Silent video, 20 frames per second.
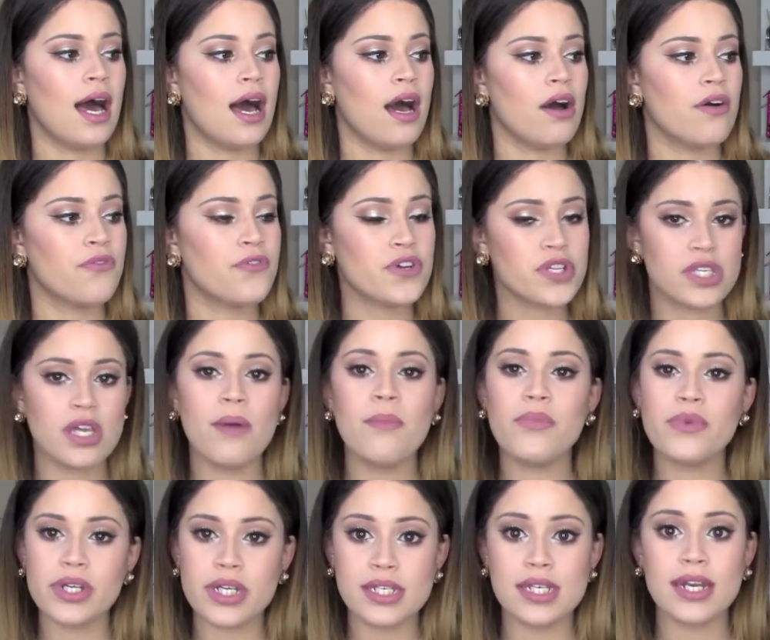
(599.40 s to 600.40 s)
for some
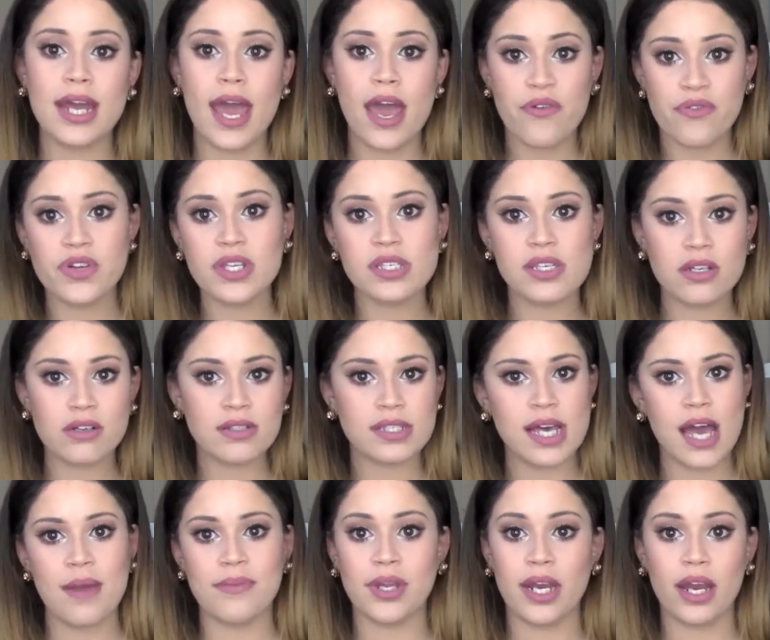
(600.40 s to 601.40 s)
reason, every single
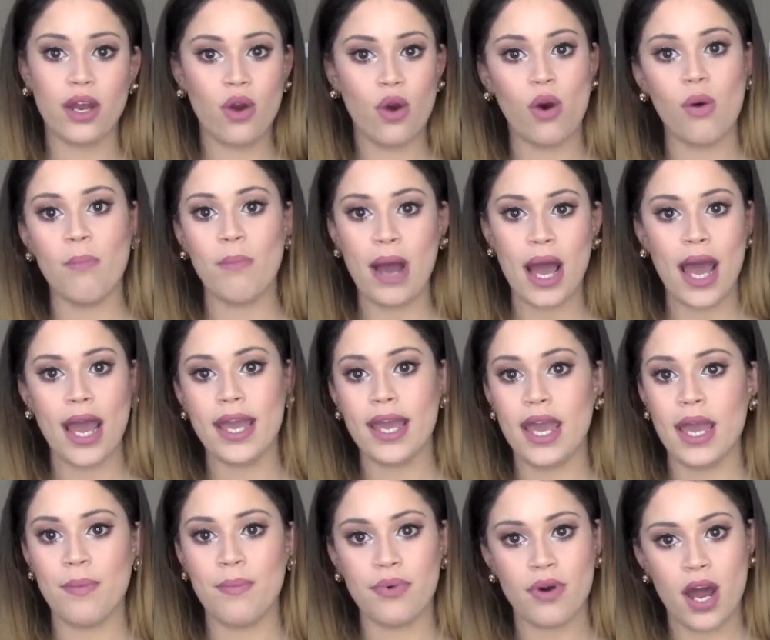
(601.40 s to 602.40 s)
time that I go buy
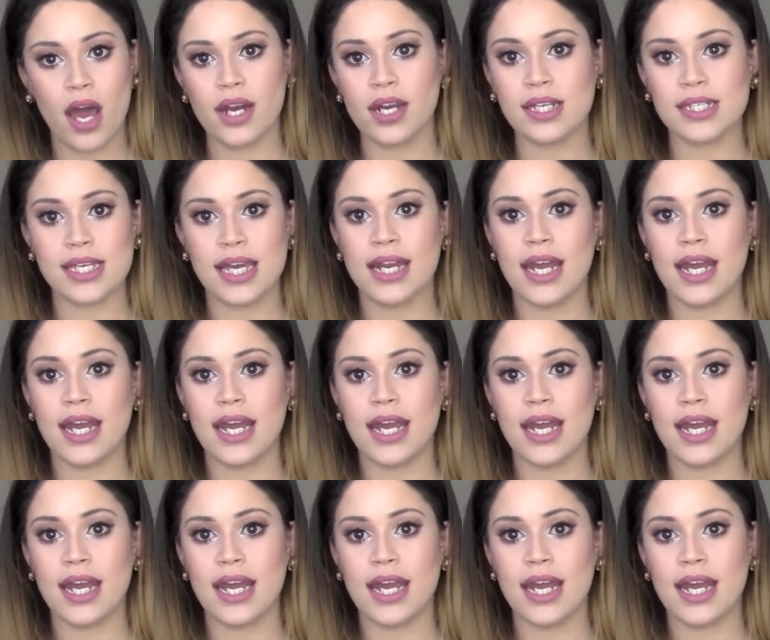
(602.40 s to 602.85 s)
a product and I